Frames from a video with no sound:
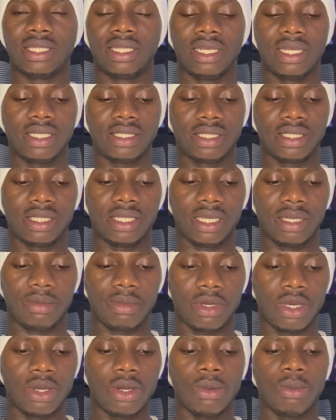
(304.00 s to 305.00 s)
delete
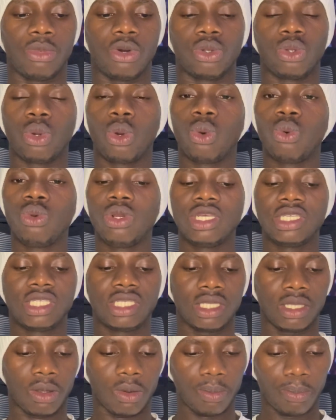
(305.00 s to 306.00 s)
them, but
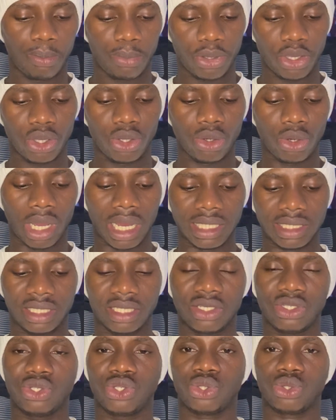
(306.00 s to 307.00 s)
always pay
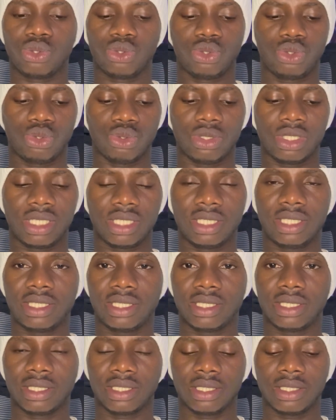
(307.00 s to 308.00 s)
attention to
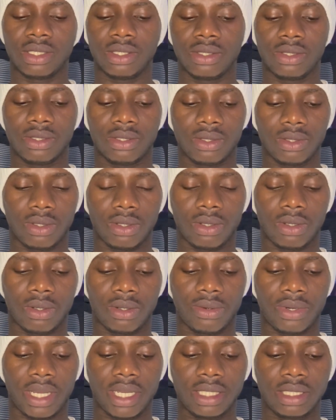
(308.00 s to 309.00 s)
this.
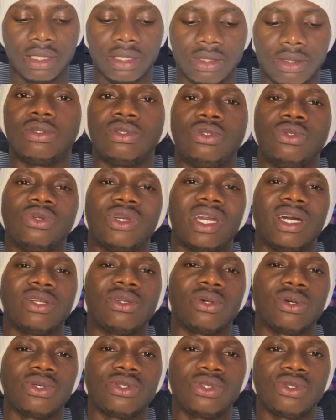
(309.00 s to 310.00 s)
All right, you
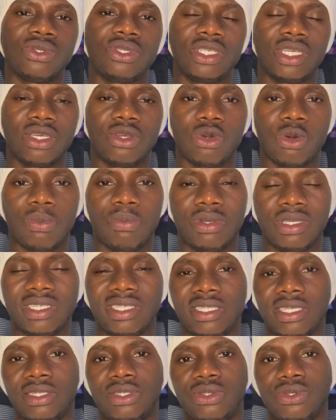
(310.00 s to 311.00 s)
can also check your page
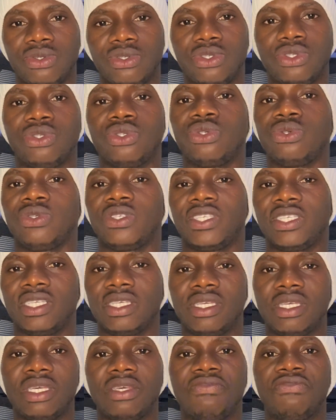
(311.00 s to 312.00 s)
status to
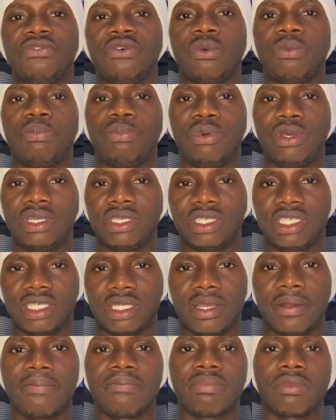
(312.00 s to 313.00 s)
see if your page
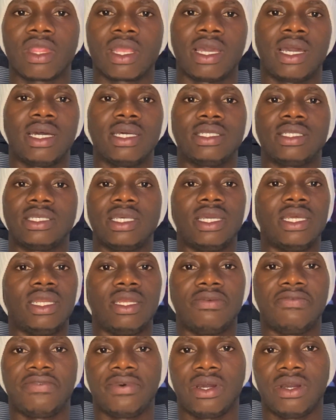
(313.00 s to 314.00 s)
has
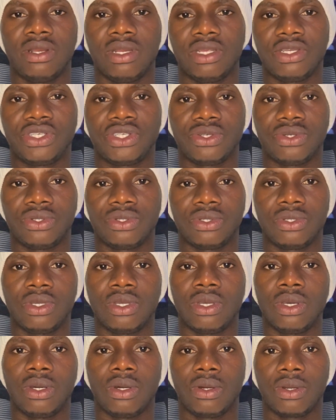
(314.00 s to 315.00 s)
any violation.
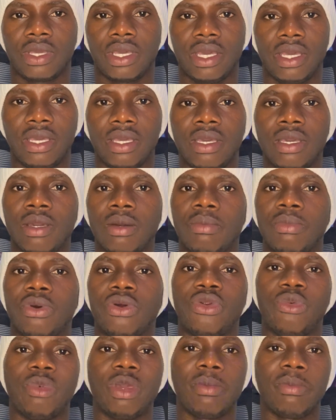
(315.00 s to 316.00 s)
Okay, but
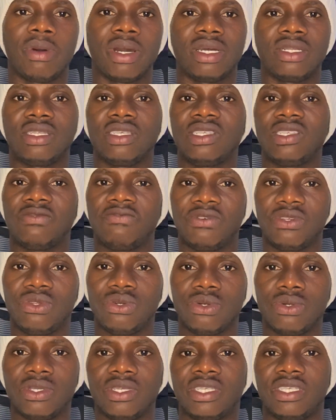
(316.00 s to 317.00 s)
remember, this
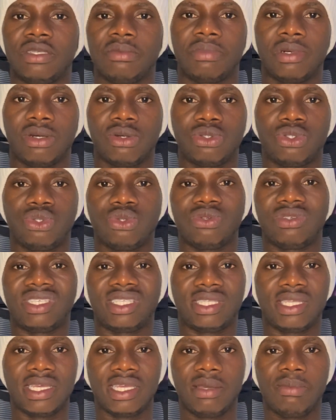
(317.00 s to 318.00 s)
video is about you
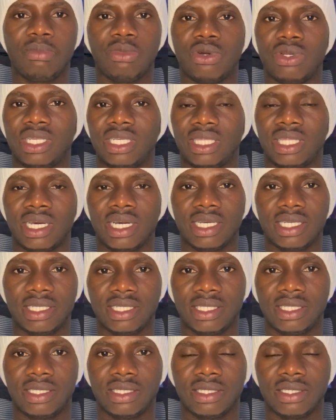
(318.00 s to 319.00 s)
staying
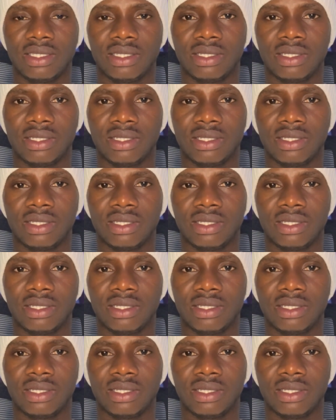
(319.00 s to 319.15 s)
monetized.